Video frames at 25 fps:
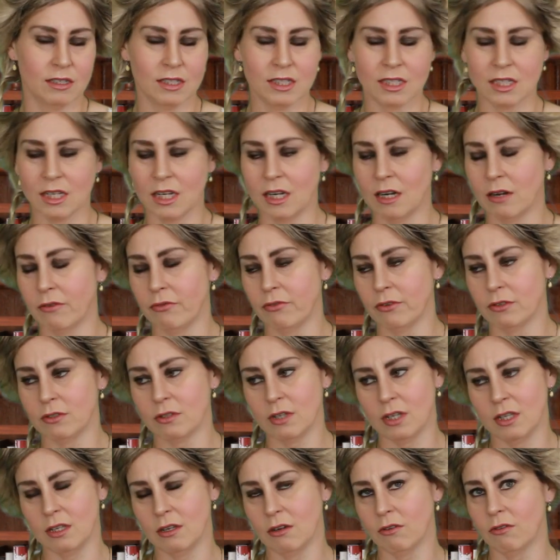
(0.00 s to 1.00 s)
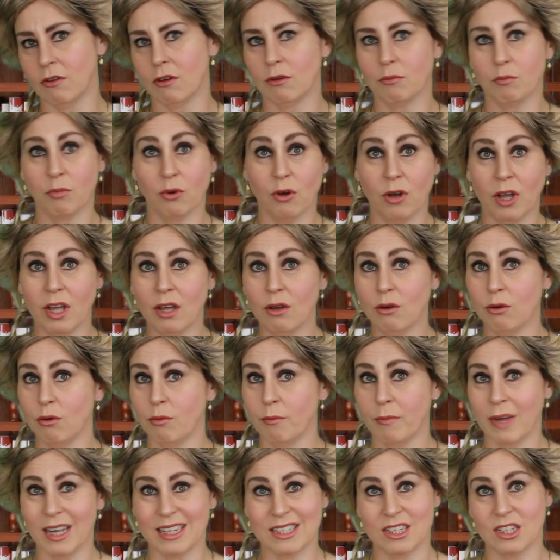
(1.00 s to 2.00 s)
seen a 14-year-old boy
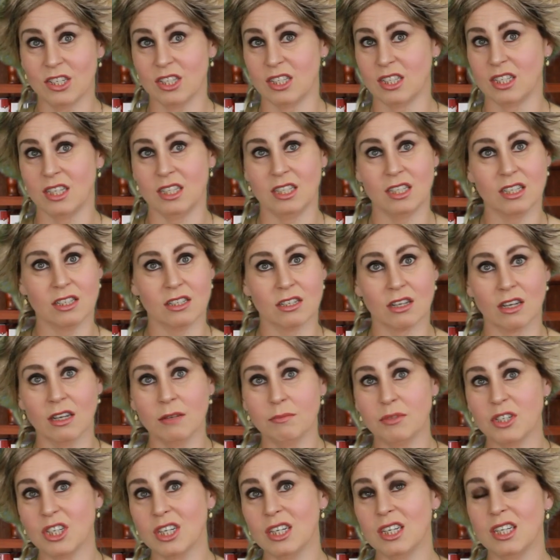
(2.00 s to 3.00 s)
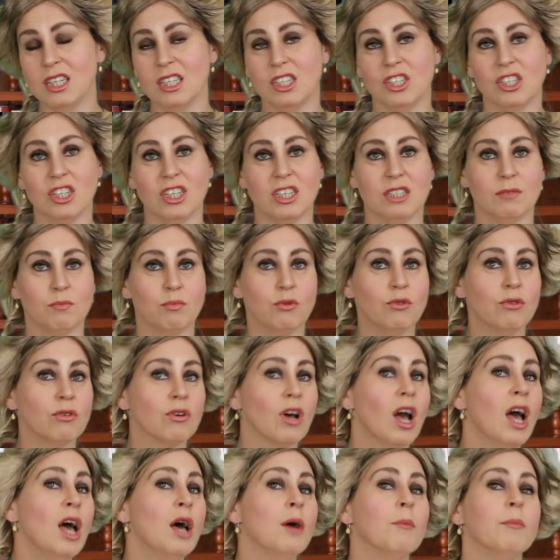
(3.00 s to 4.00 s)
who matches the description in this
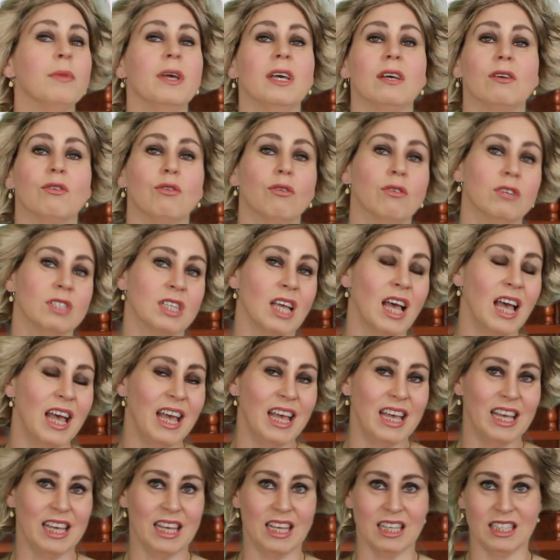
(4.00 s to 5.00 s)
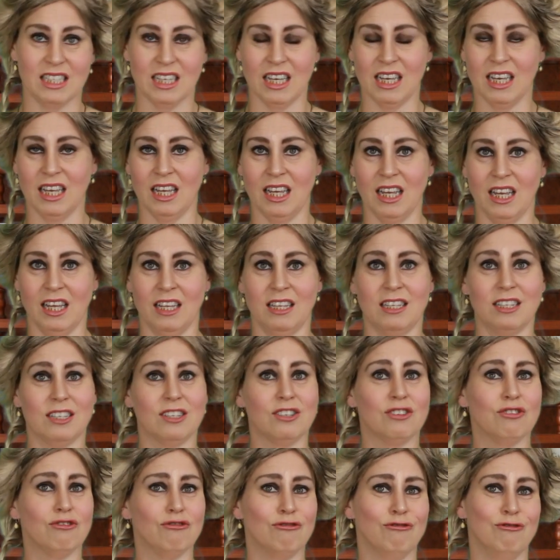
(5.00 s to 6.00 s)
book, because it
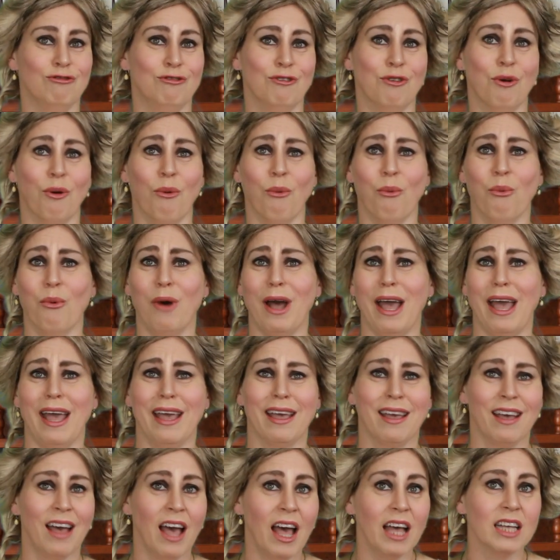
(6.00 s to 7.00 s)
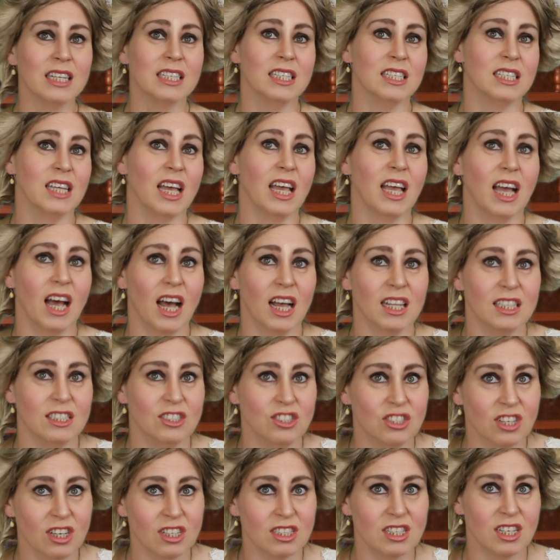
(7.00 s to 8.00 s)
is no way. They are
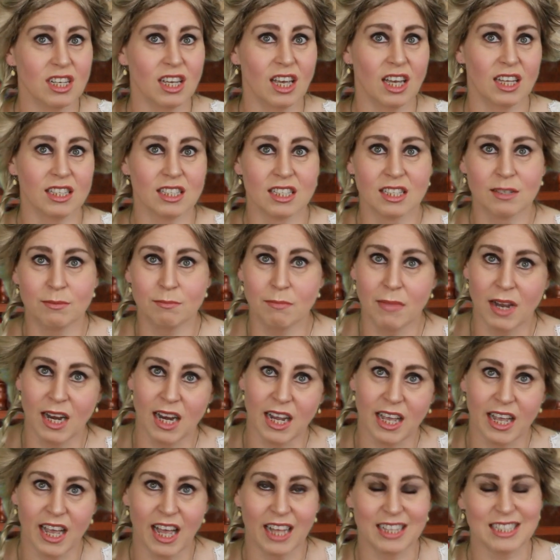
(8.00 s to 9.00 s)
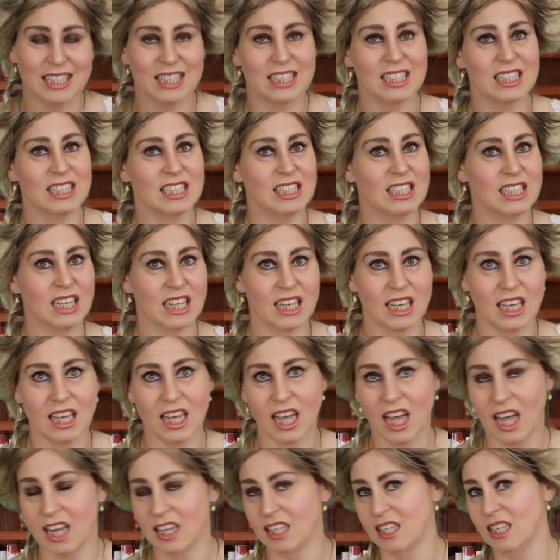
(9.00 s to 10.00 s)
dirty and smelly and
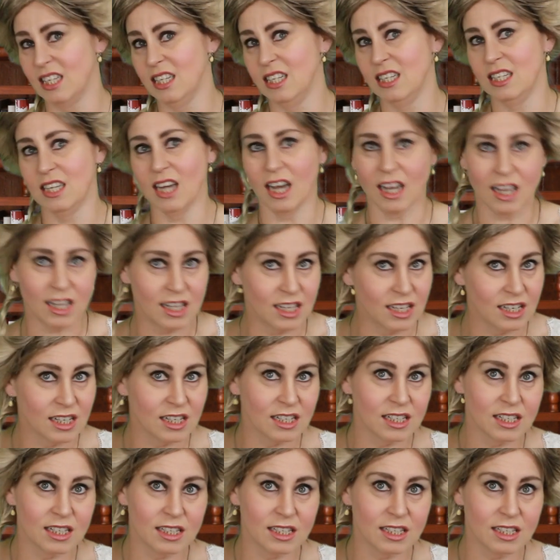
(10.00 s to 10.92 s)
stinky and yuck.